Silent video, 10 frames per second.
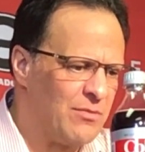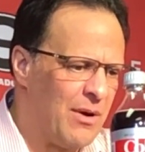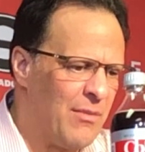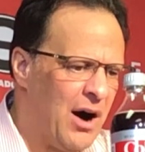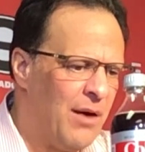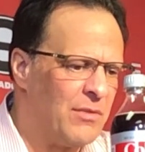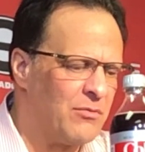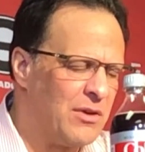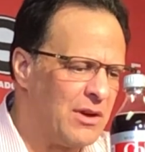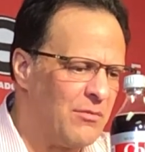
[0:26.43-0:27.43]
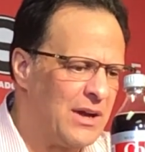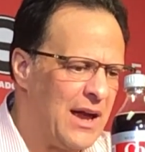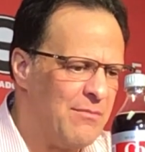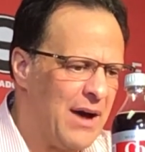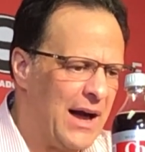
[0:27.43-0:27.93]
with my mom, and we
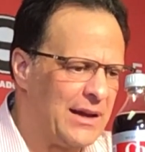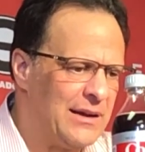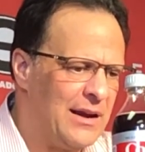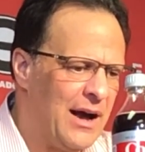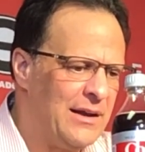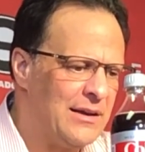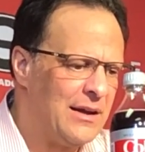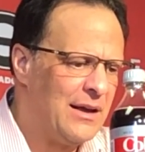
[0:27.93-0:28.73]
came back at night.